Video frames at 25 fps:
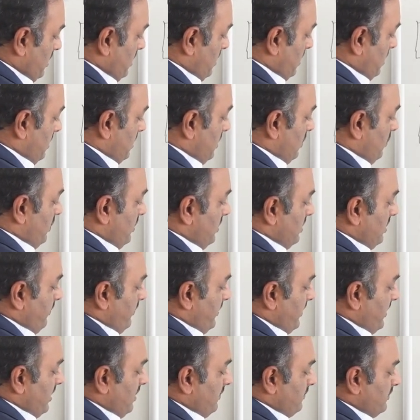during the
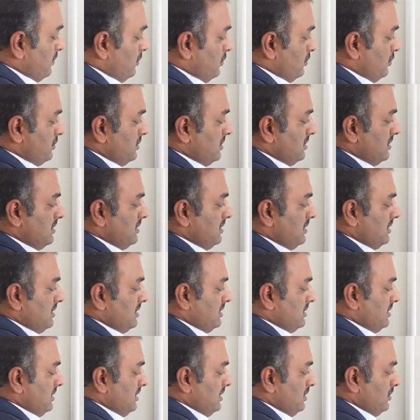period of
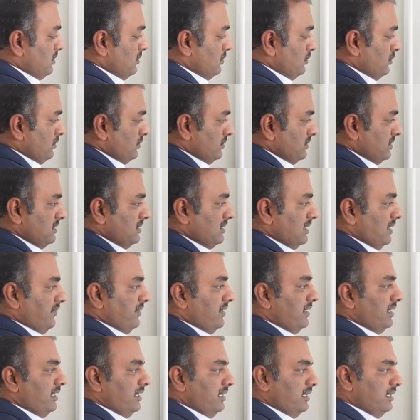2016 to
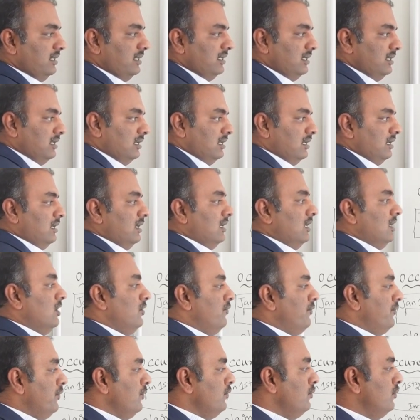2017,
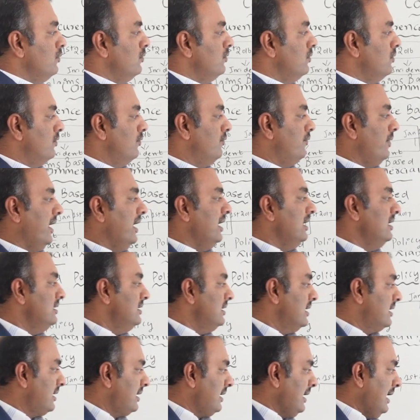if you file
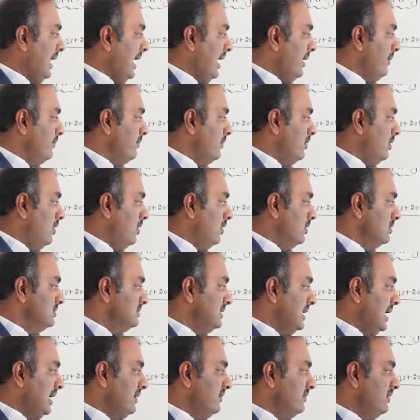the claim on
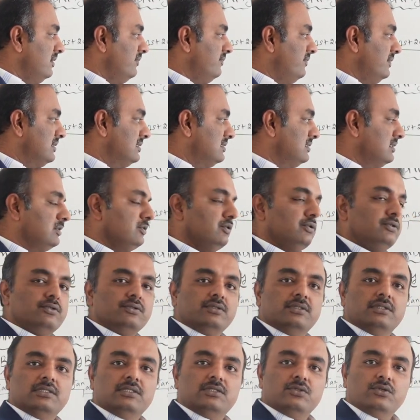January 1st,
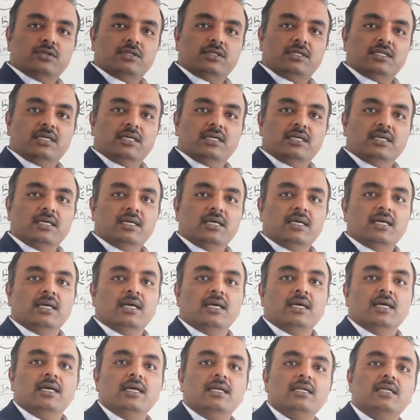2020,
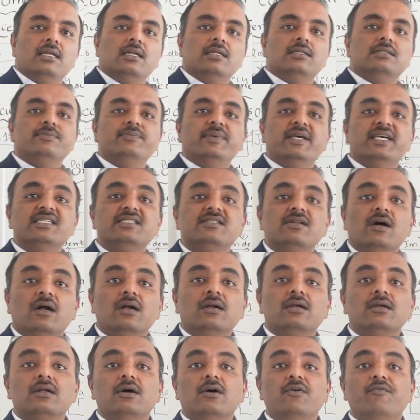it is based
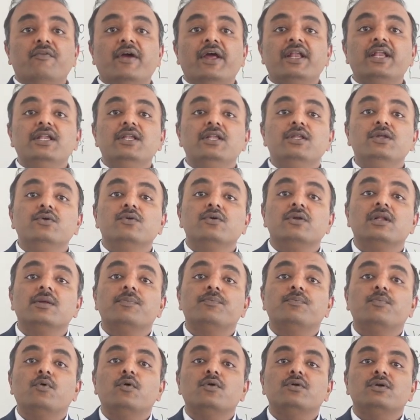on when you
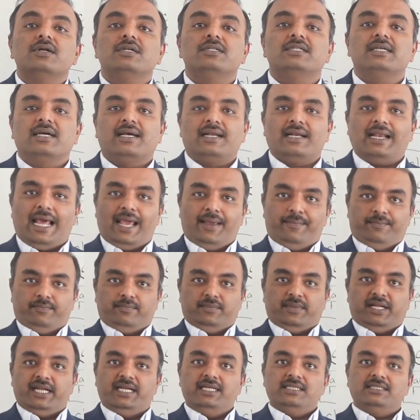reported the claim,
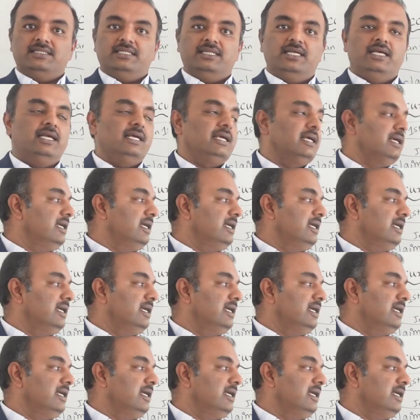right? Say,